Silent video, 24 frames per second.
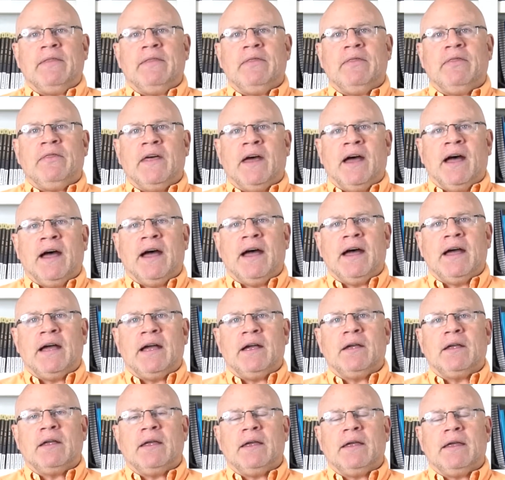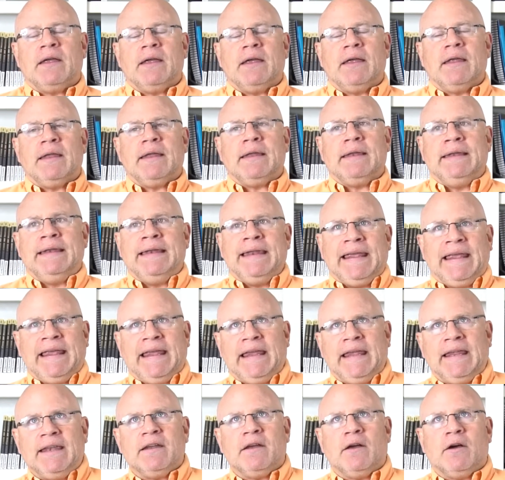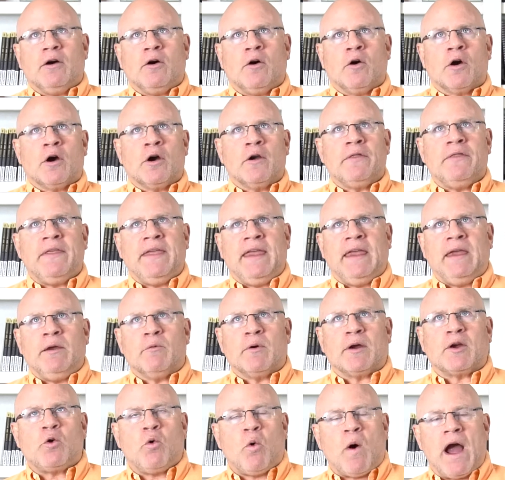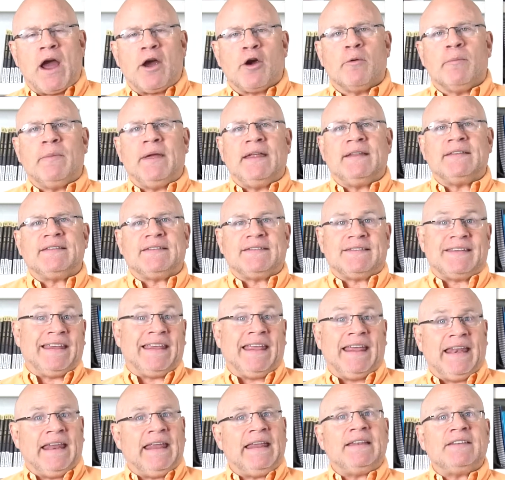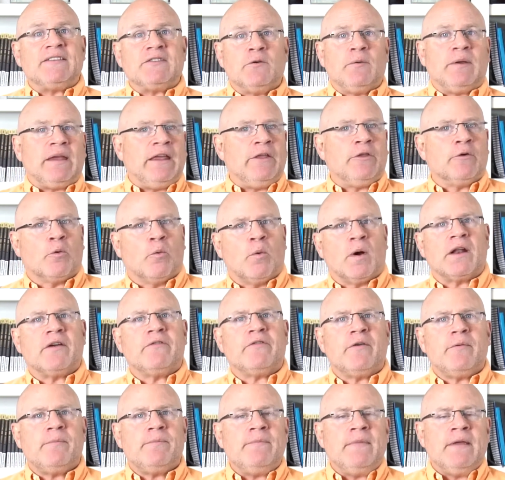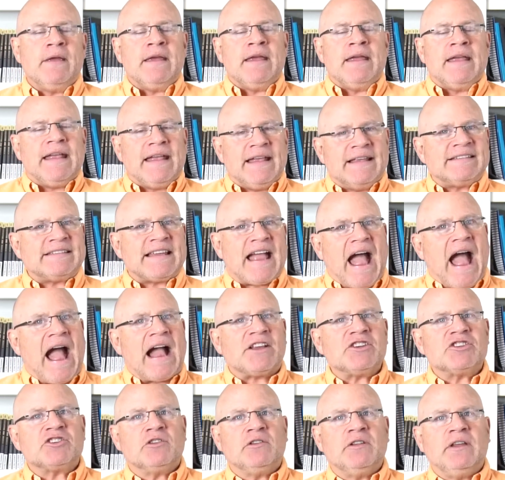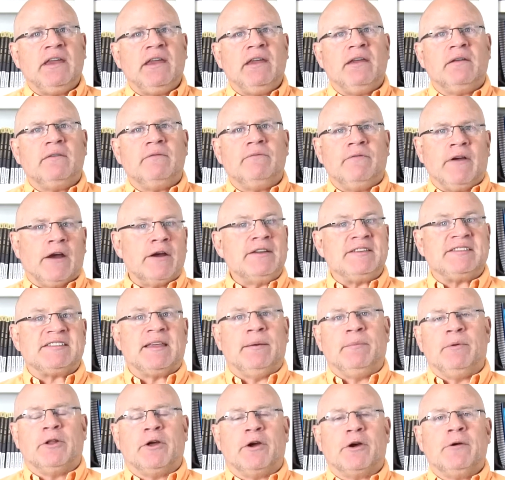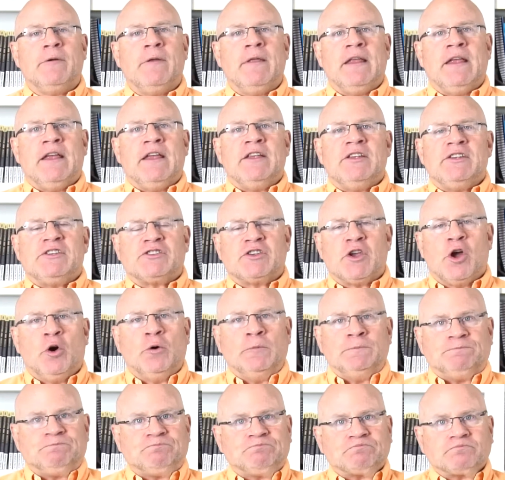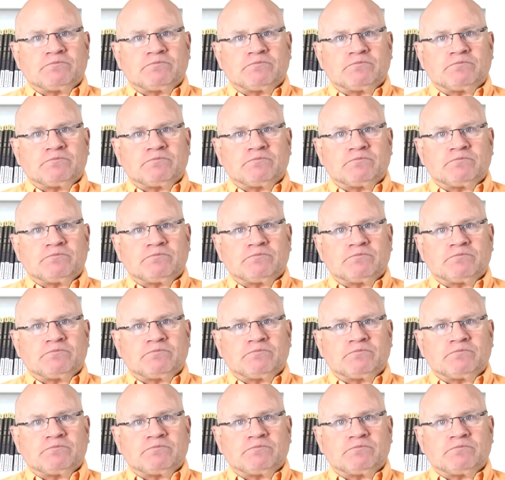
the need or the requirement to get into either one of them is actually very similar. So